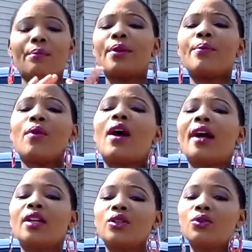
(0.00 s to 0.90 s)
people
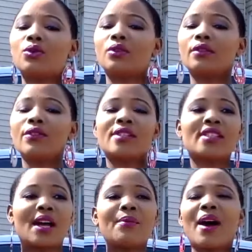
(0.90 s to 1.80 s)
are good. For
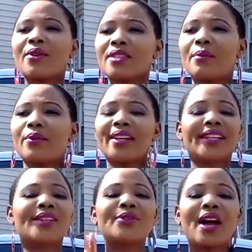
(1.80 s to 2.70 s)
somehow, somewhere,
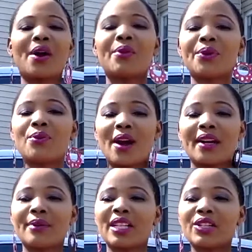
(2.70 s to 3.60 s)
like you're not where you
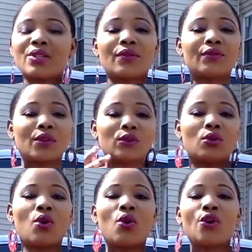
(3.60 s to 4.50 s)
are because of
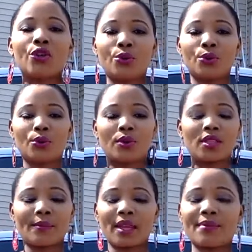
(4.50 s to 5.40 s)
all you.
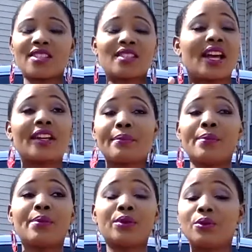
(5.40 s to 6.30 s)
Sometimes it's just other
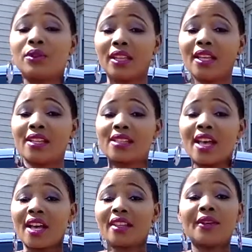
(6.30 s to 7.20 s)
people do things
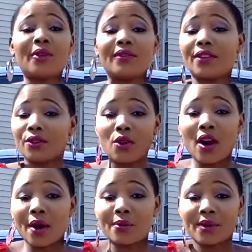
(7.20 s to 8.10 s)
that you don't even know
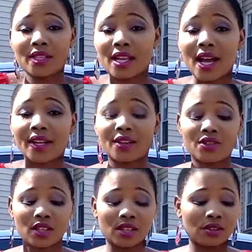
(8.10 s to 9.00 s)
how it was done, and you
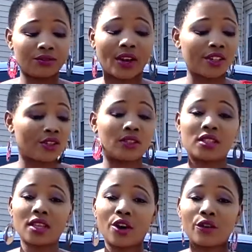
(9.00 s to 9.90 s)
just find
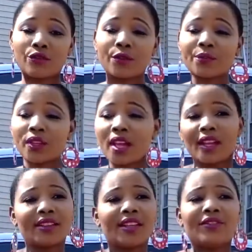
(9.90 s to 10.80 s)
yourself
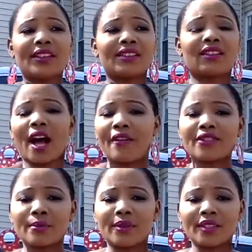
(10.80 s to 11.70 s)
living
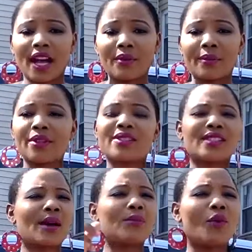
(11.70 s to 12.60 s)
comfortably that way because
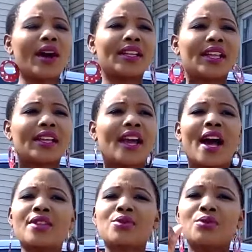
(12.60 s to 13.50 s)
someone like
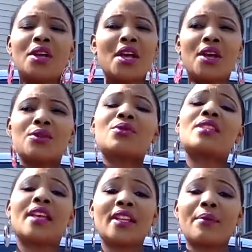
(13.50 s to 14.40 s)
had to
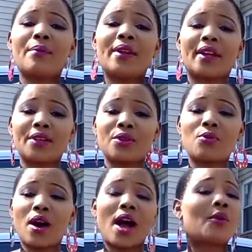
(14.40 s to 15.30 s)
stand up and be like, you know
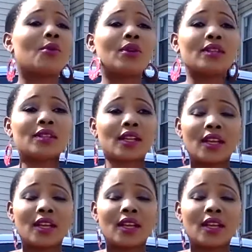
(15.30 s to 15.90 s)
what, I want